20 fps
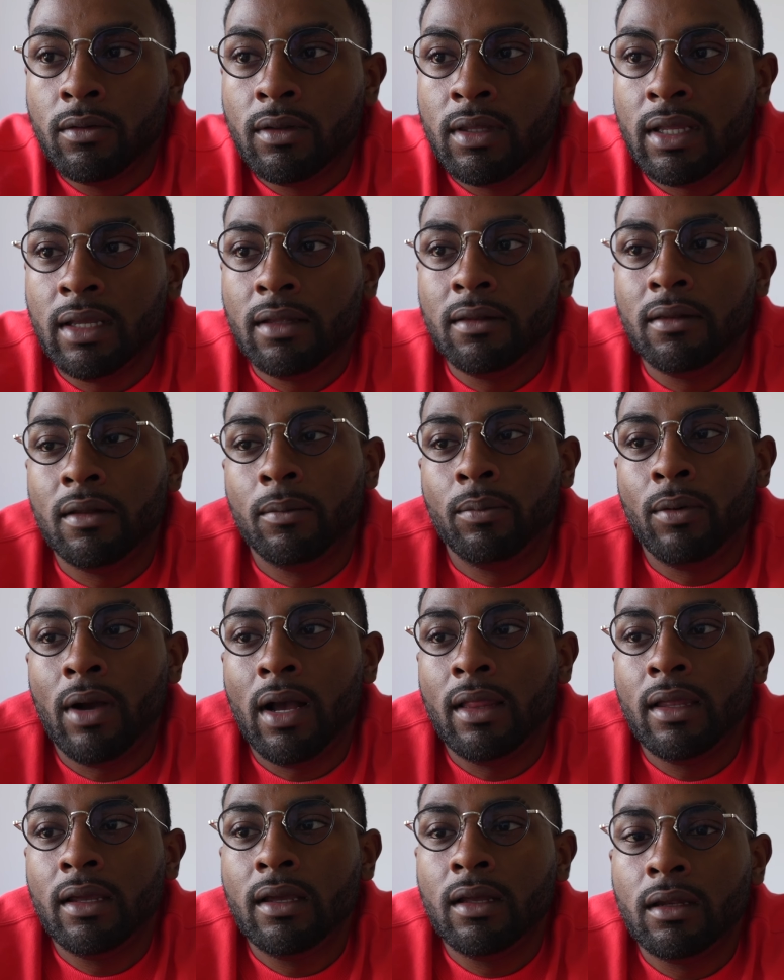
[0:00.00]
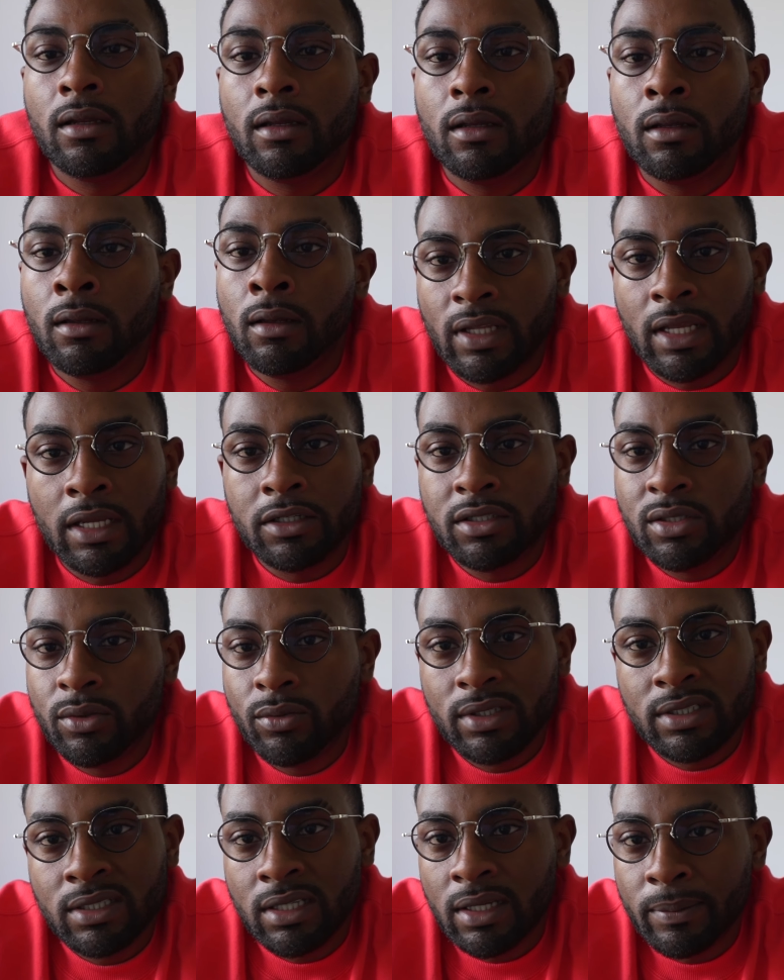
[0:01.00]
then they're probably gonna hit you
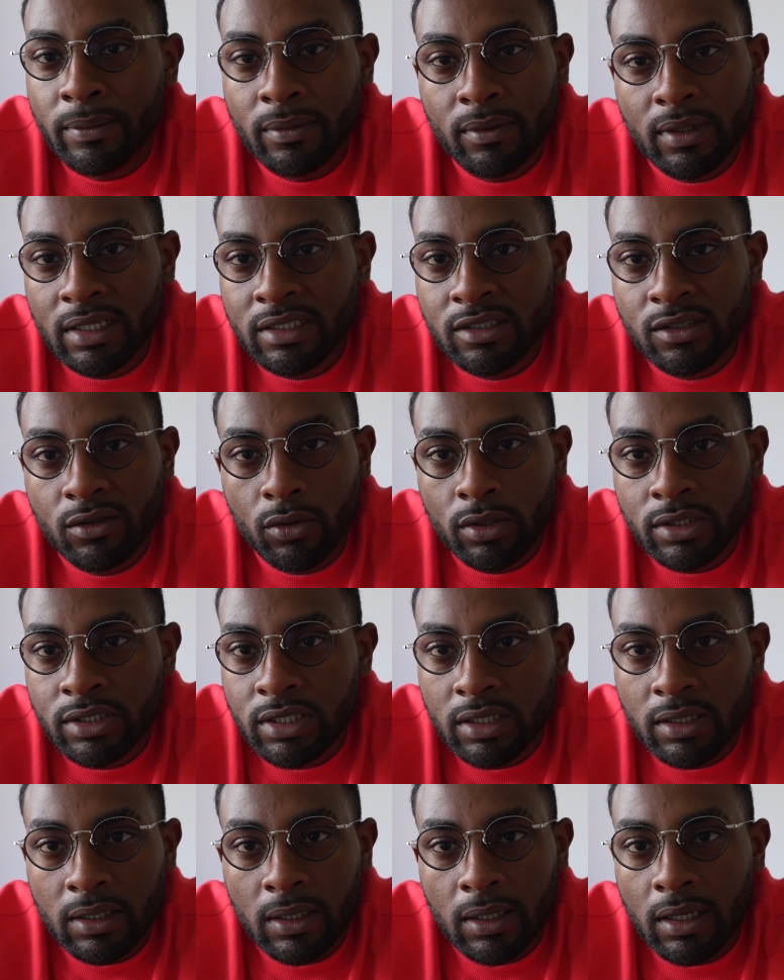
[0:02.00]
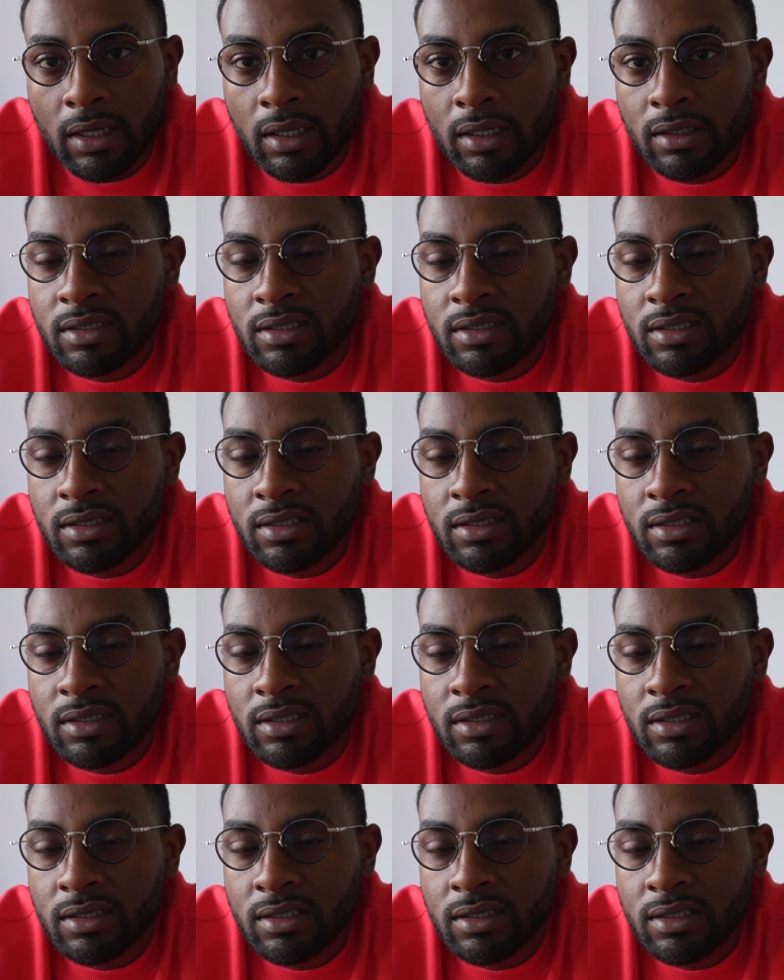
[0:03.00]
with some extortion